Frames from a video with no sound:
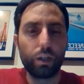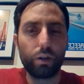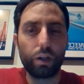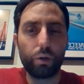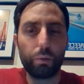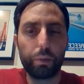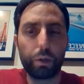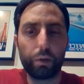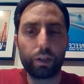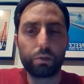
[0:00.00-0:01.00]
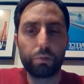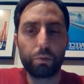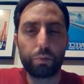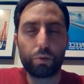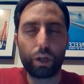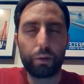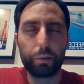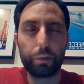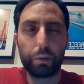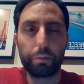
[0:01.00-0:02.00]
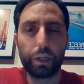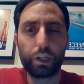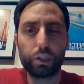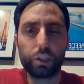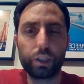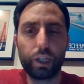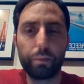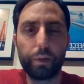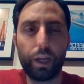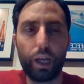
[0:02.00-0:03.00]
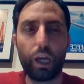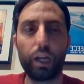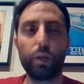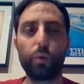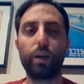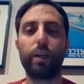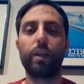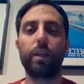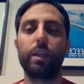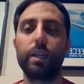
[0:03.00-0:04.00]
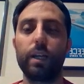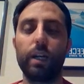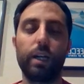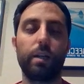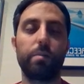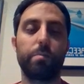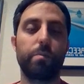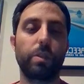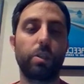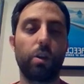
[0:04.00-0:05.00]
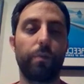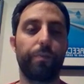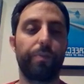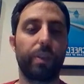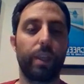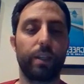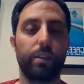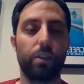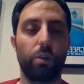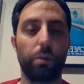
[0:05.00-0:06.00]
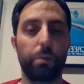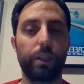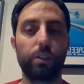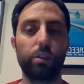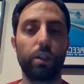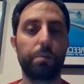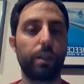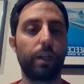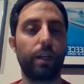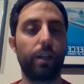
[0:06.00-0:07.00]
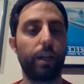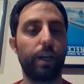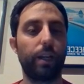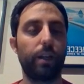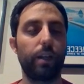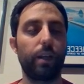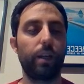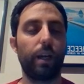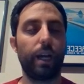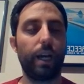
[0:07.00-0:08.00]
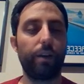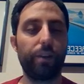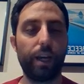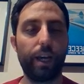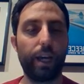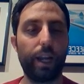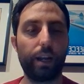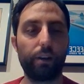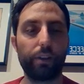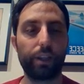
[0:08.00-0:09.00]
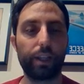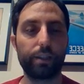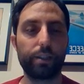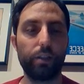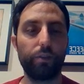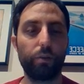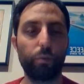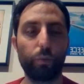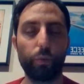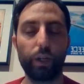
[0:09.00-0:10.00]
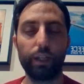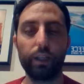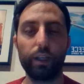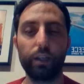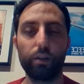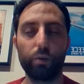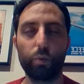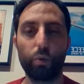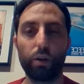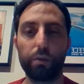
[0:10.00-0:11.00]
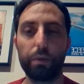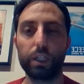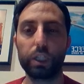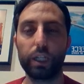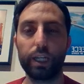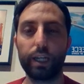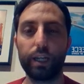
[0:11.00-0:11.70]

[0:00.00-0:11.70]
with Bitter Blossom, you'd probably be in better shape anyway. So that's the only potential upside that I have, and I don't think that's even really worth mentioning